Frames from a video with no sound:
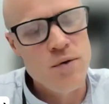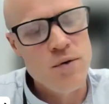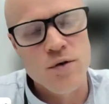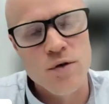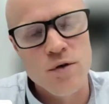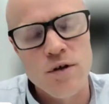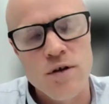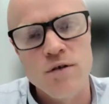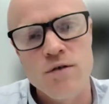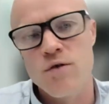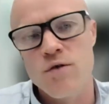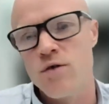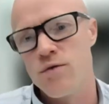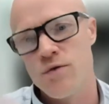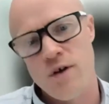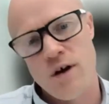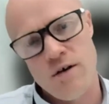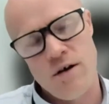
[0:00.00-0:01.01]
portal
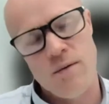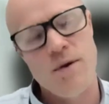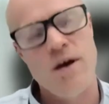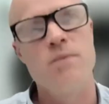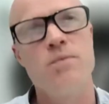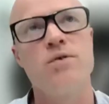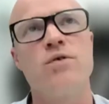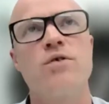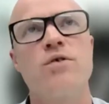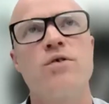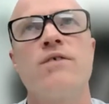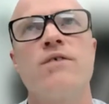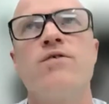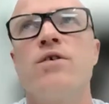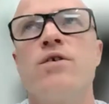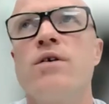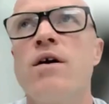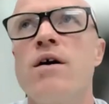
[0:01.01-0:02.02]
or the RIBA portal if
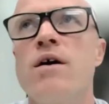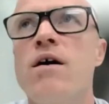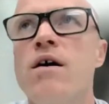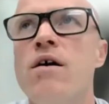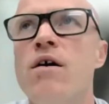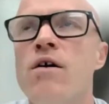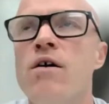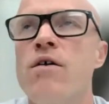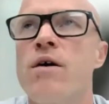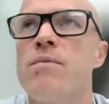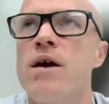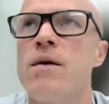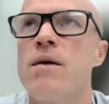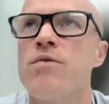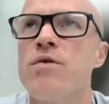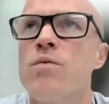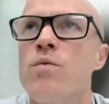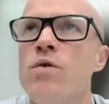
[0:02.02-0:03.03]
you're RIB
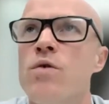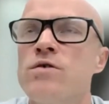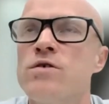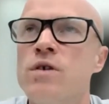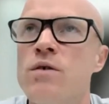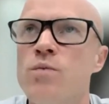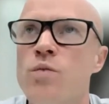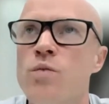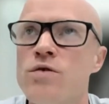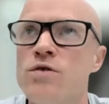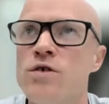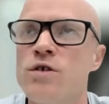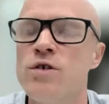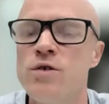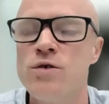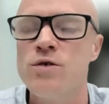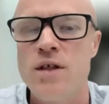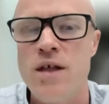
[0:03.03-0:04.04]
member and want to
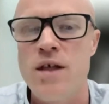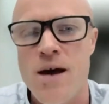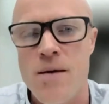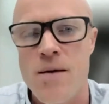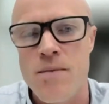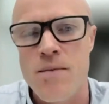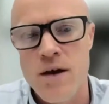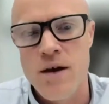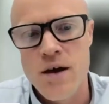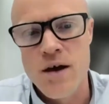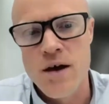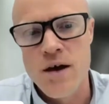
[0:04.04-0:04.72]
use them.